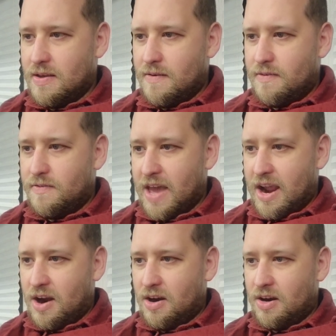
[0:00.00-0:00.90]

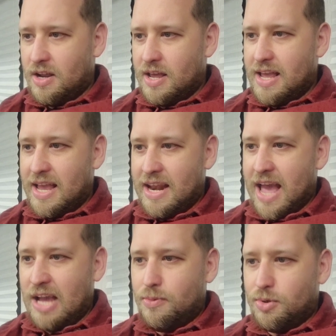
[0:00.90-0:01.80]
fair, and
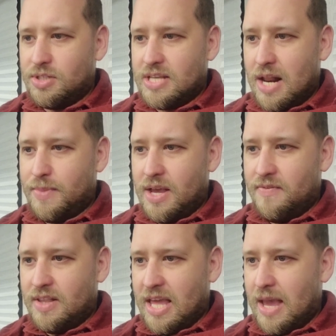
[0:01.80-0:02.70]
equitable settlement
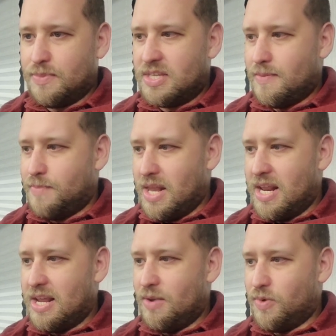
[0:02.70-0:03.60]
of claims
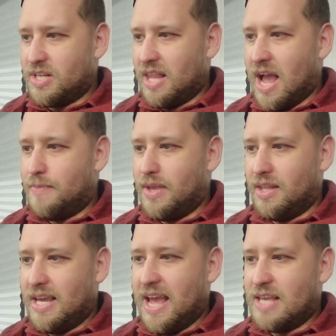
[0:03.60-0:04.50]
submitted in which
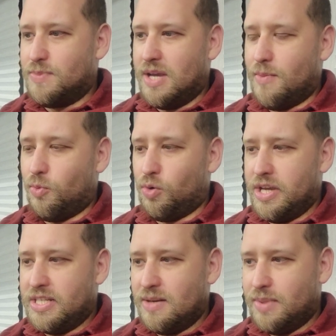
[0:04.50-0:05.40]
liability has become
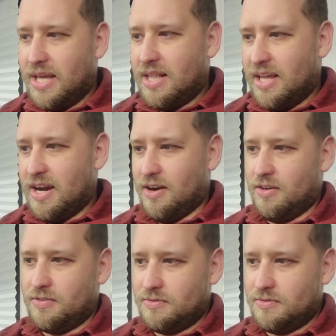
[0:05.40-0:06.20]
reasonably clear.